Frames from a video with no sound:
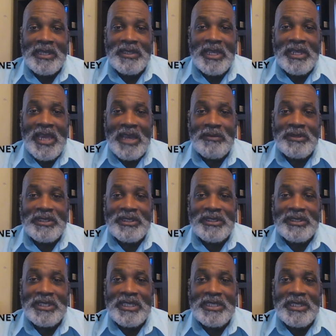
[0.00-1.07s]
that I would
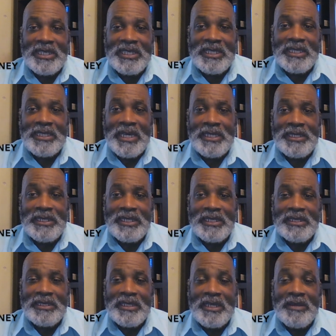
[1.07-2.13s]
see the
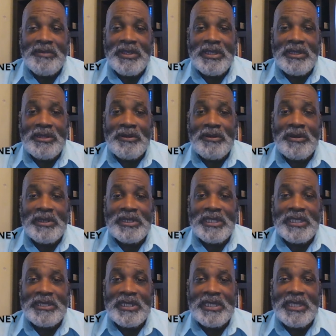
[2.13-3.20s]
goodness of the Lord
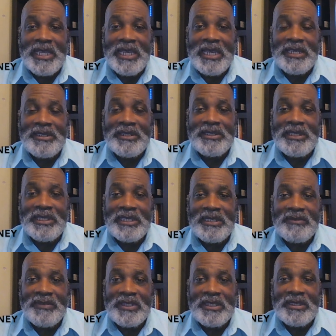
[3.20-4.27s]
in the land of the
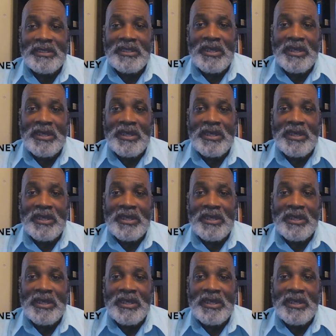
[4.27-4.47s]
living.